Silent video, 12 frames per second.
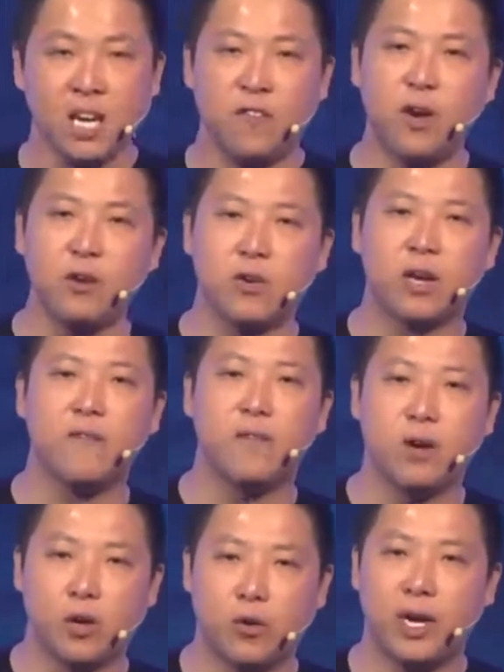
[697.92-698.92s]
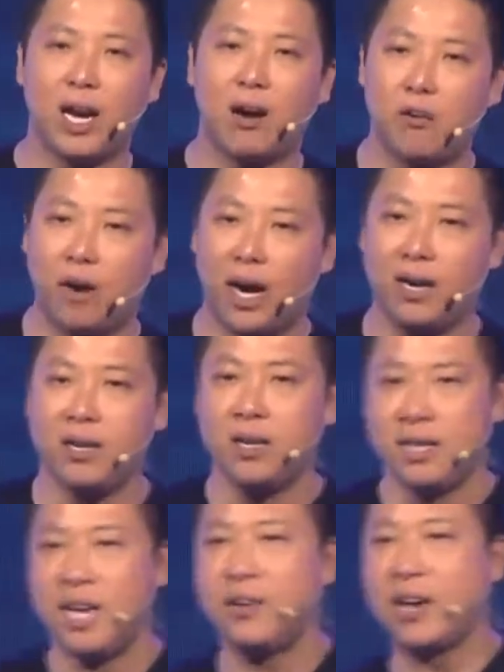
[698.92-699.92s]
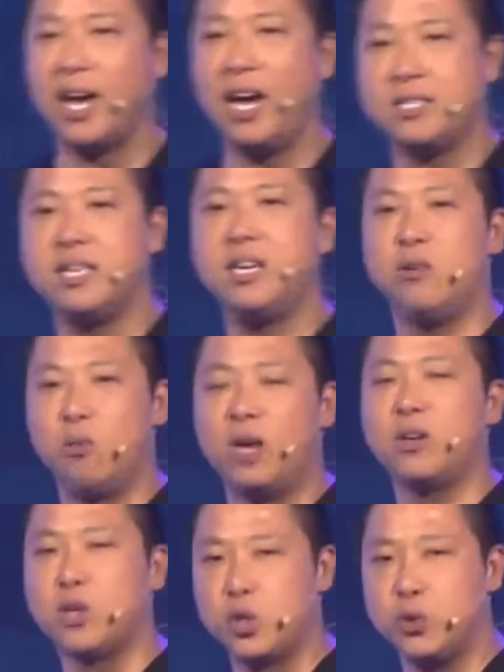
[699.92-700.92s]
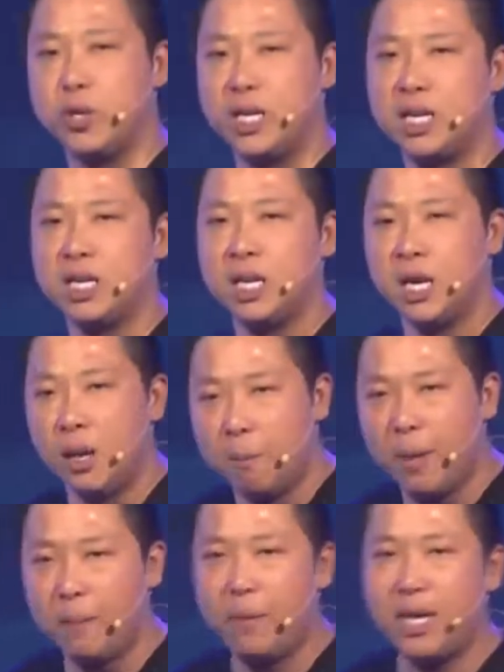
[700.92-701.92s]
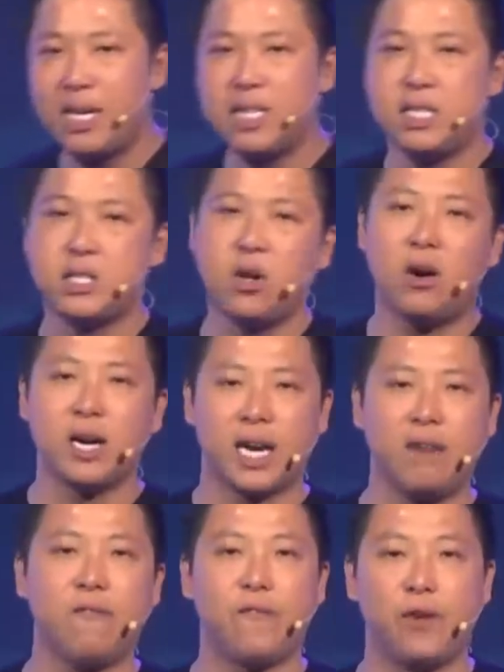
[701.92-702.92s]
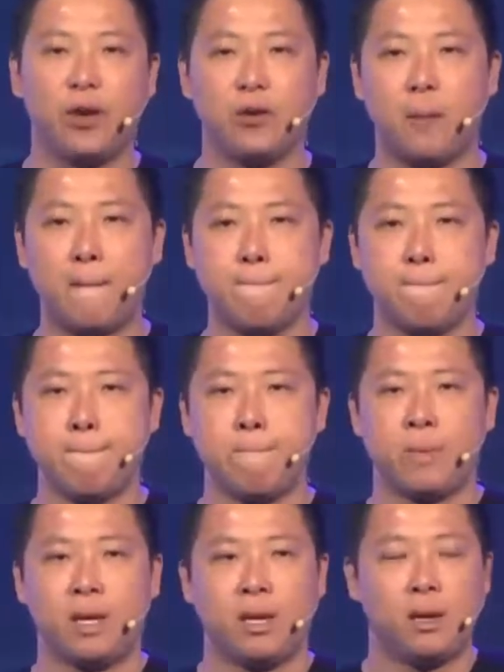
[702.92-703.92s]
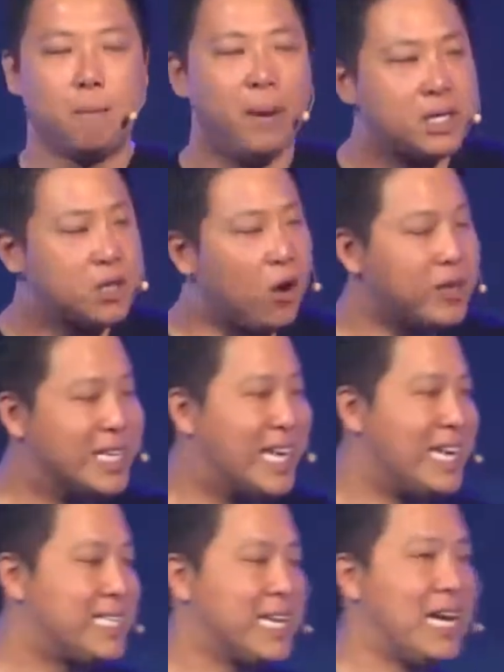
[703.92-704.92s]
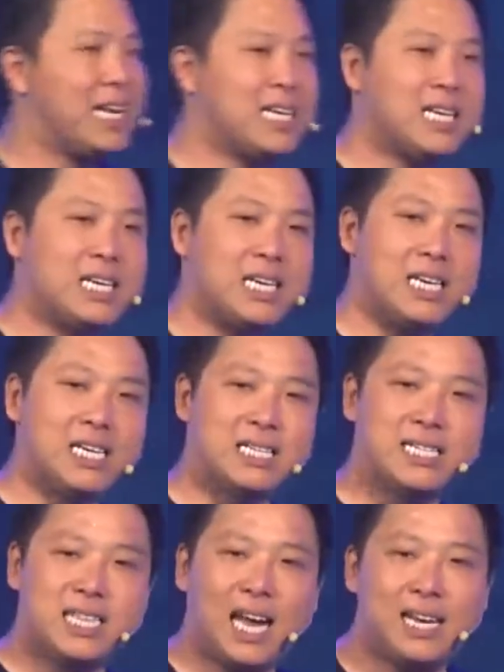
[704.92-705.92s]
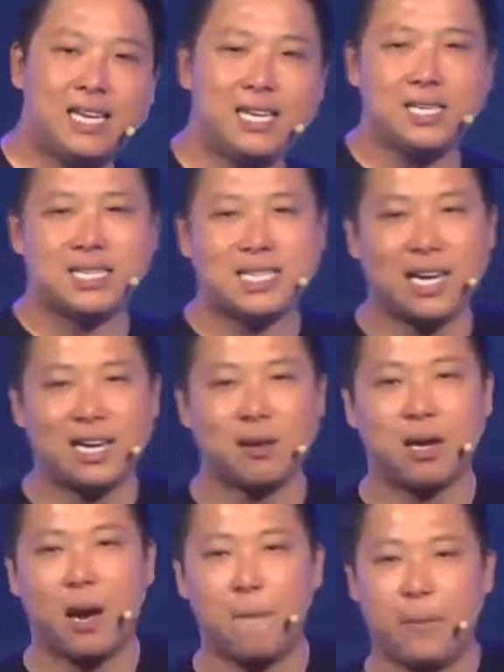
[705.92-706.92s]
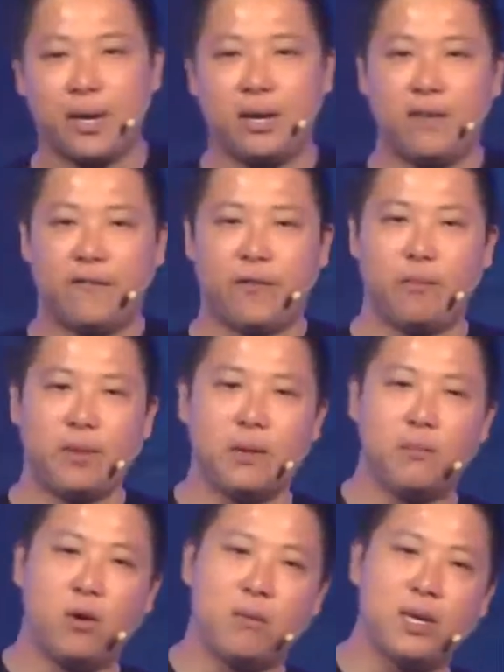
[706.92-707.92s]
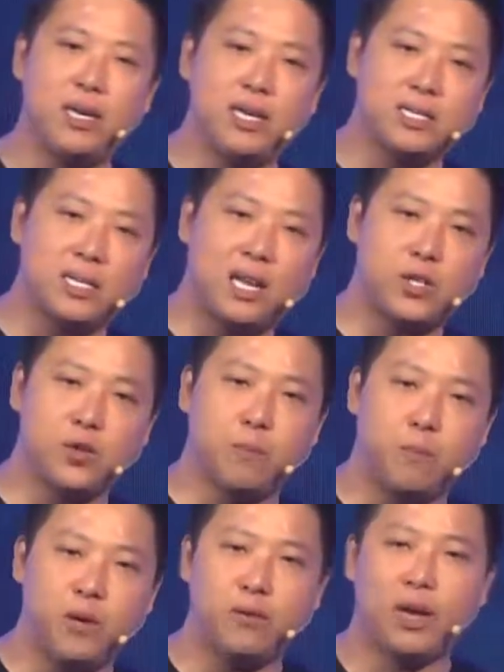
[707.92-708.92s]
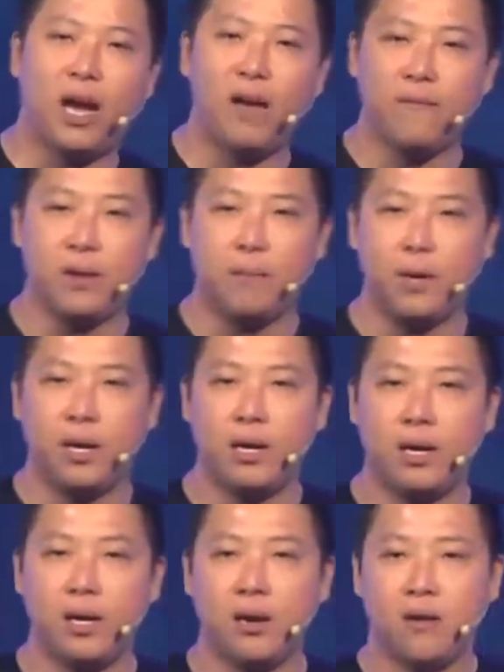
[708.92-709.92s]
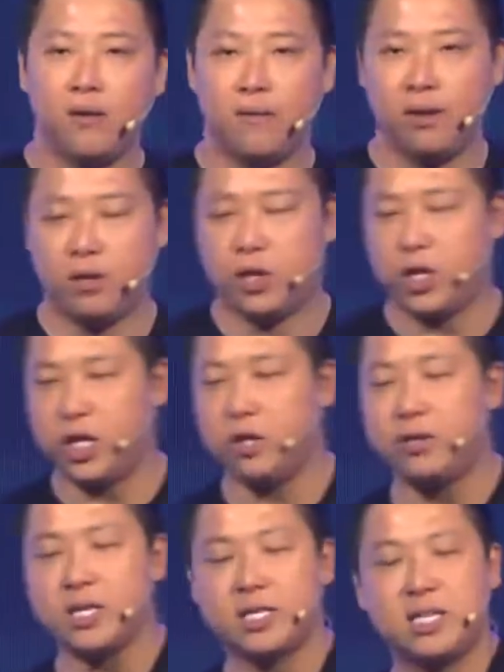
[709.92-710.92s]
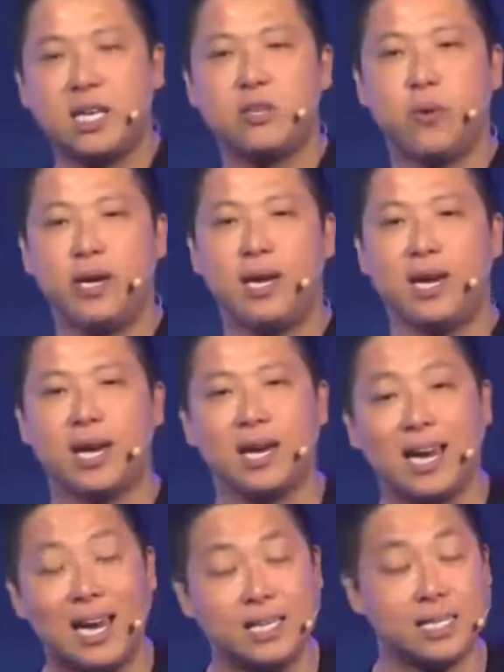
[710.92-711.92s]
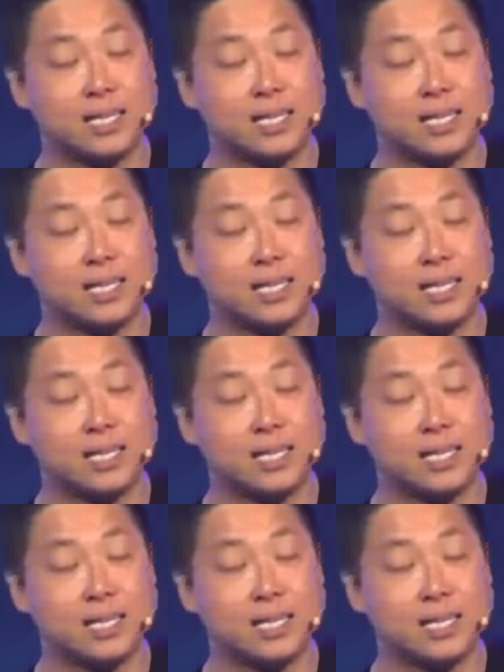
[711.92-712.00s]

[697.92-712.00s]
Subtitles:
if you are looking for a quick ROI that you can exit in 1 or 2 years, maybe this is not a game for you. Based on data, a standard startup company, from the moment they start to build their MVP till the stage where they can